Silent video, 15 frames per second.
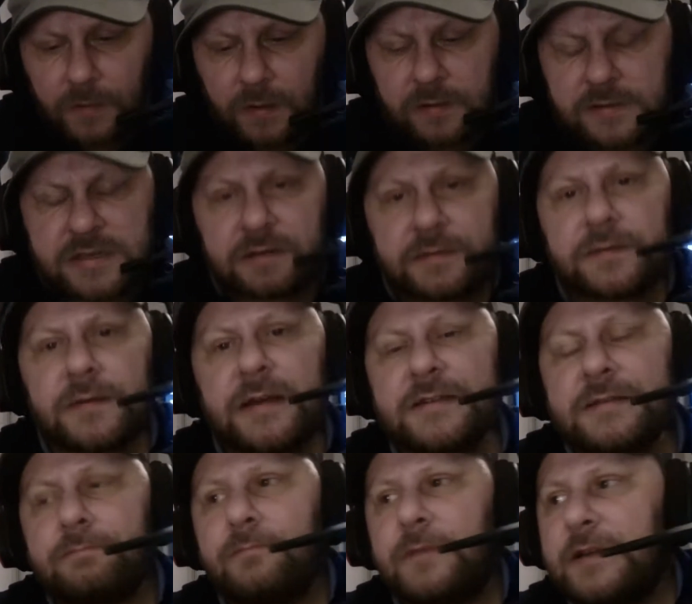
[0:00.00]
so
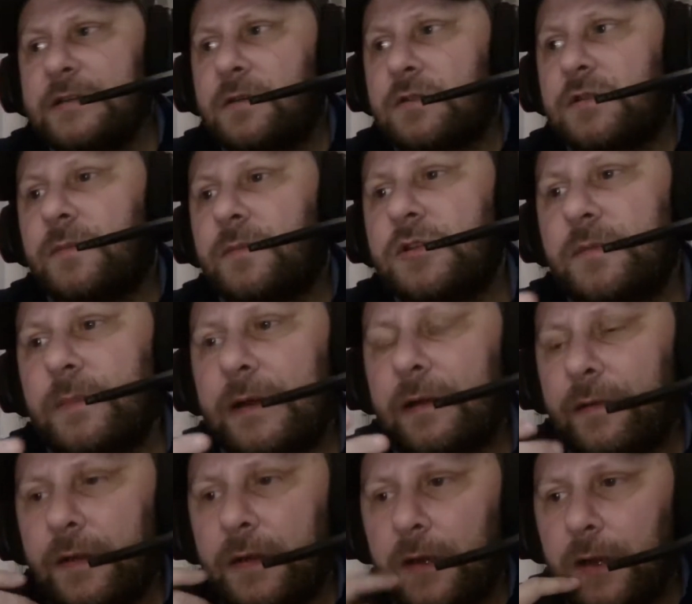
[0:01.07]
it's not so much about
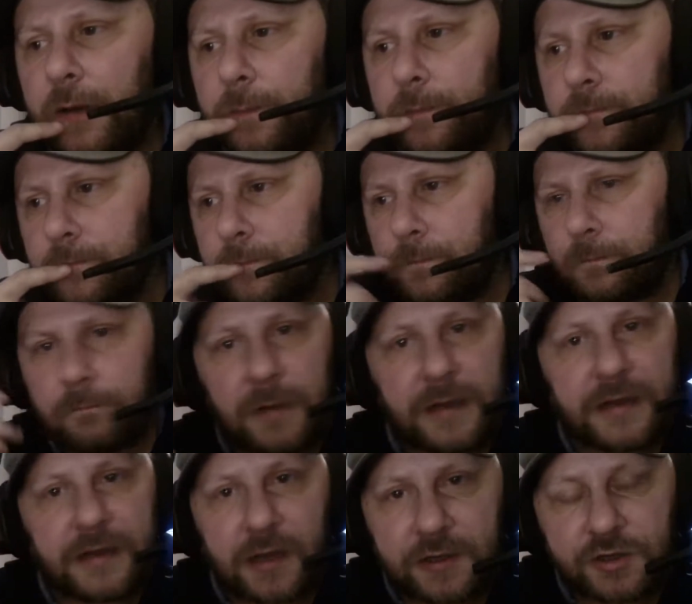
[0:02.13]
the
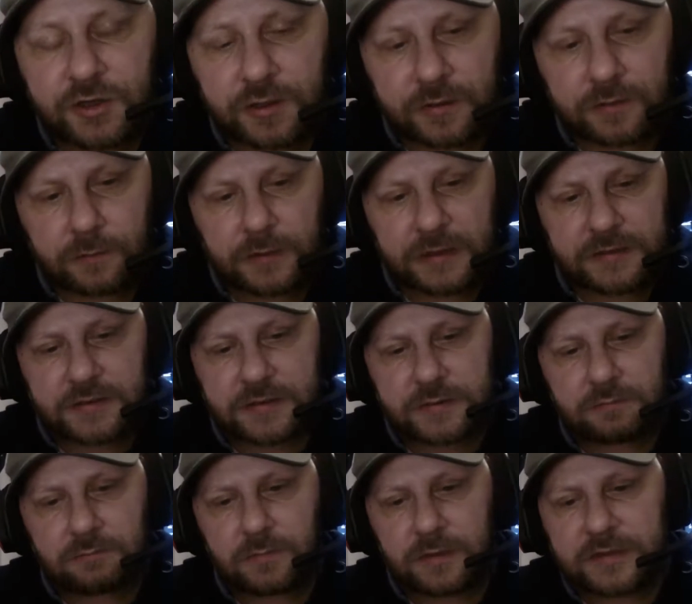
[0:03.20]
medication. It's
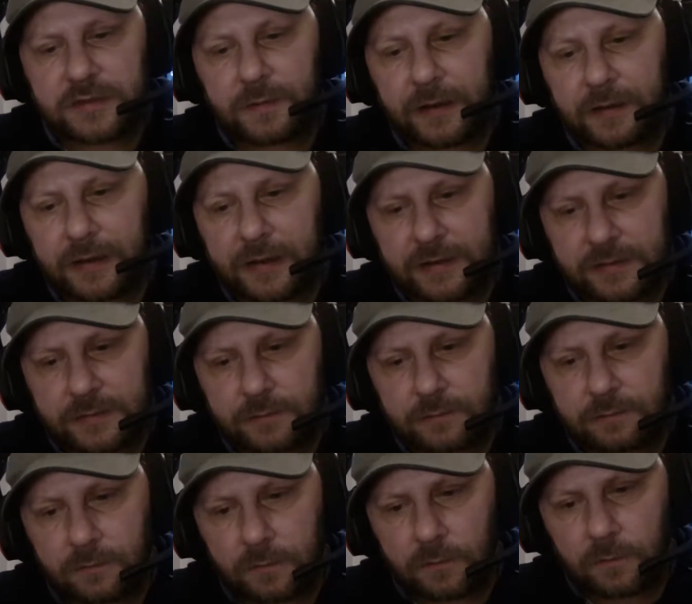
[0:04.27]
about getting
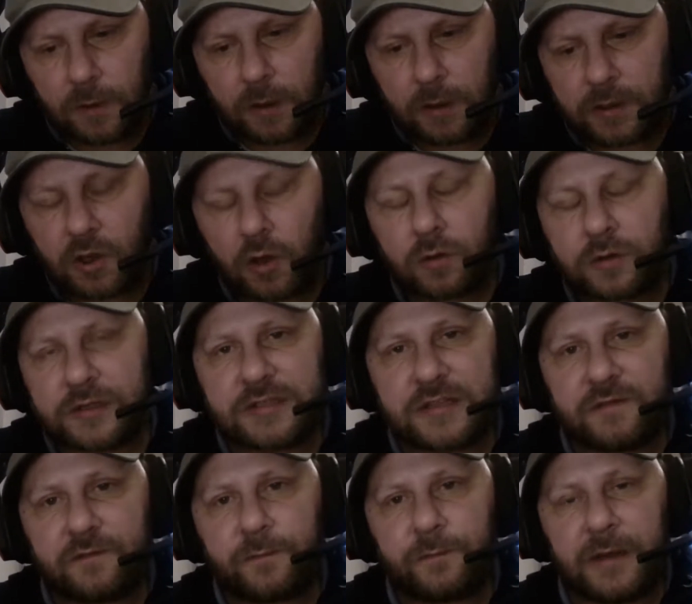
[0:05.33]

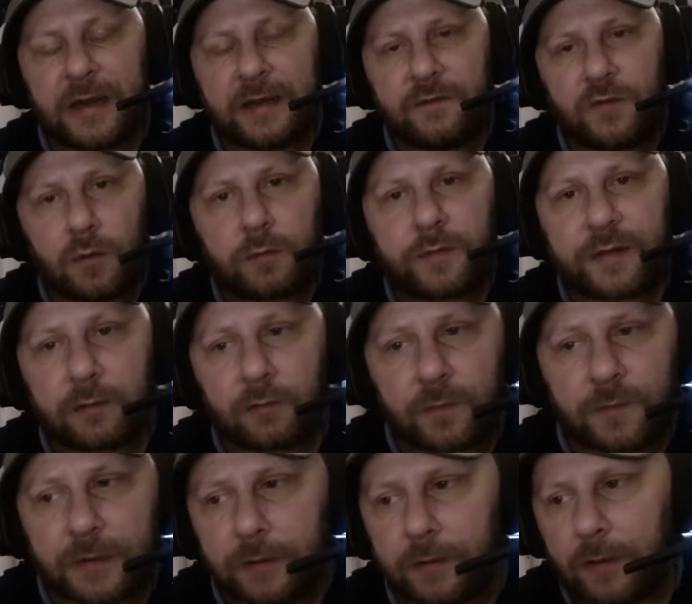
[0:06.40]
cognitive behavioral
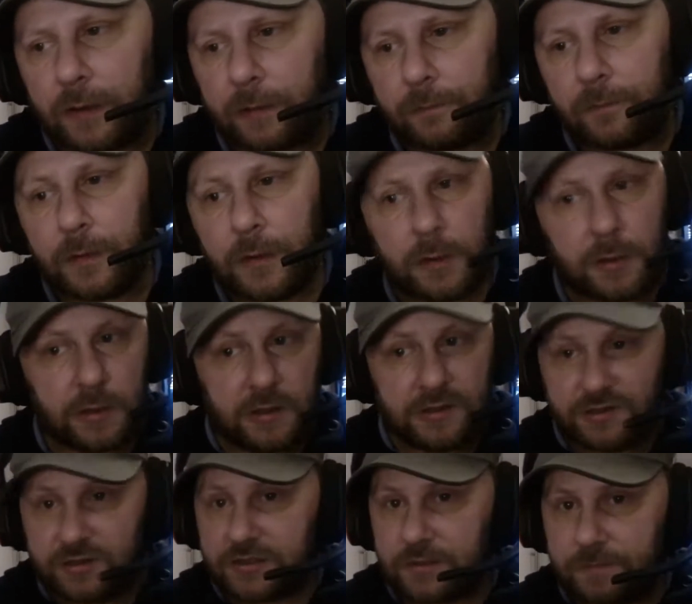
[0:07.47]
therapy,
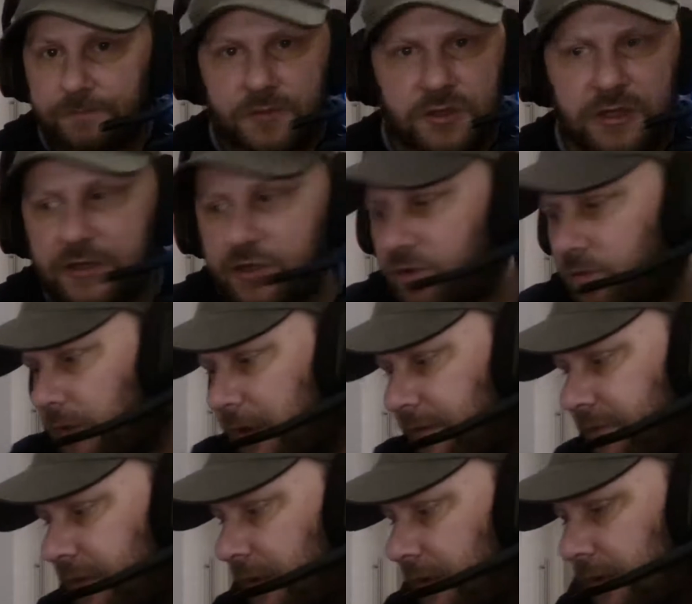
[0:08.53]
just to change your way of
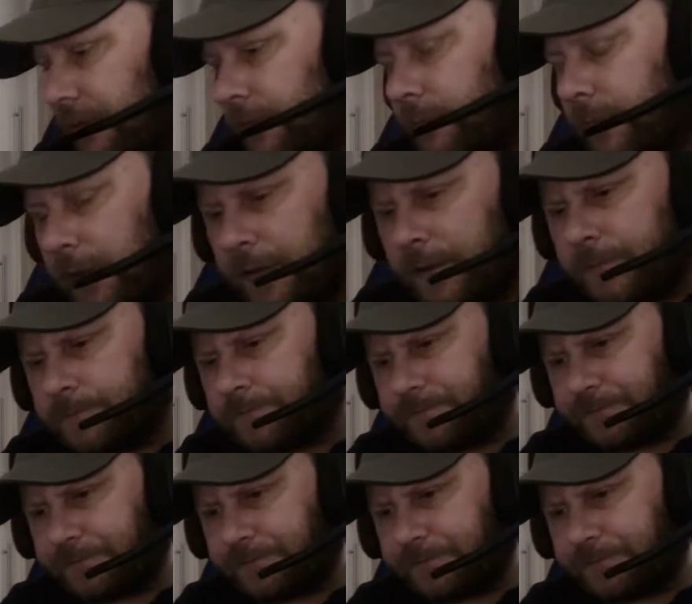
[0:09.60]
thinking. Now,